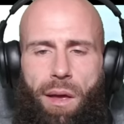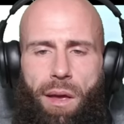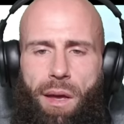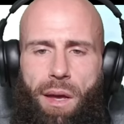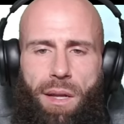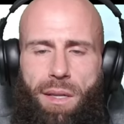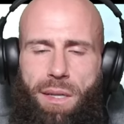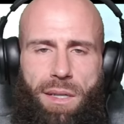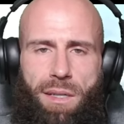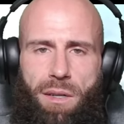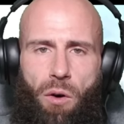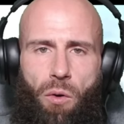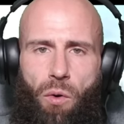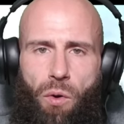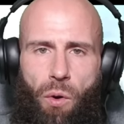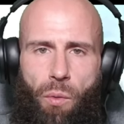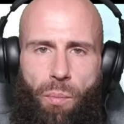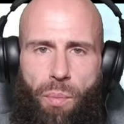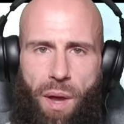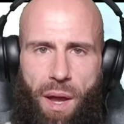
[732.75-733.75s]
It's his own
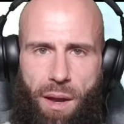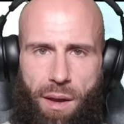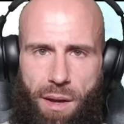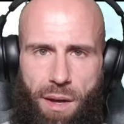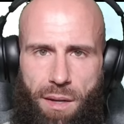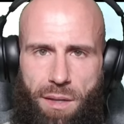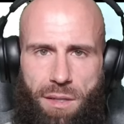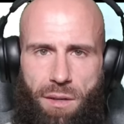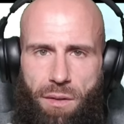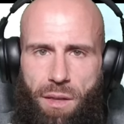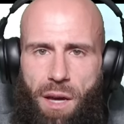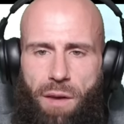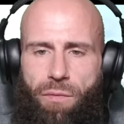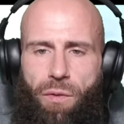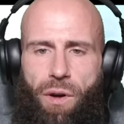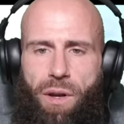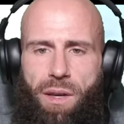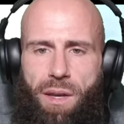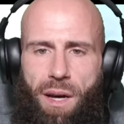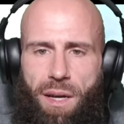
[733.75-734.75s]
opinion, so
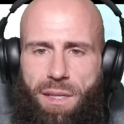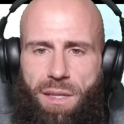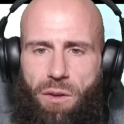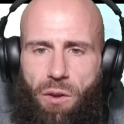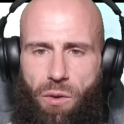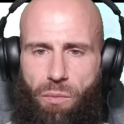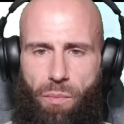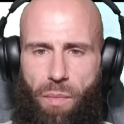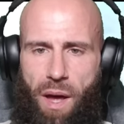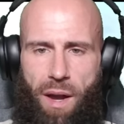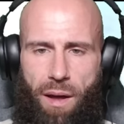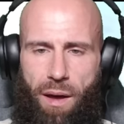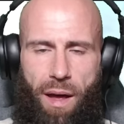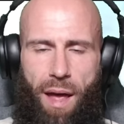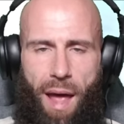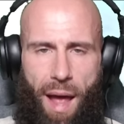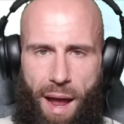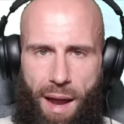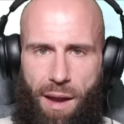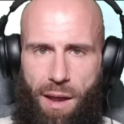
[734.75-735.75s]
therefore it does not matter
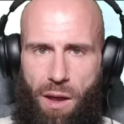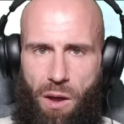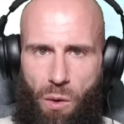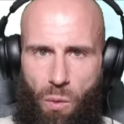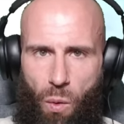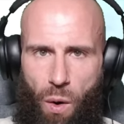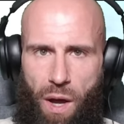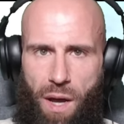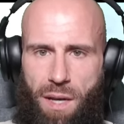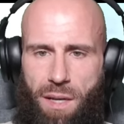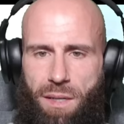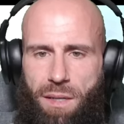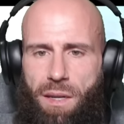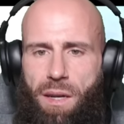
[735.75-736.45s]
anyways.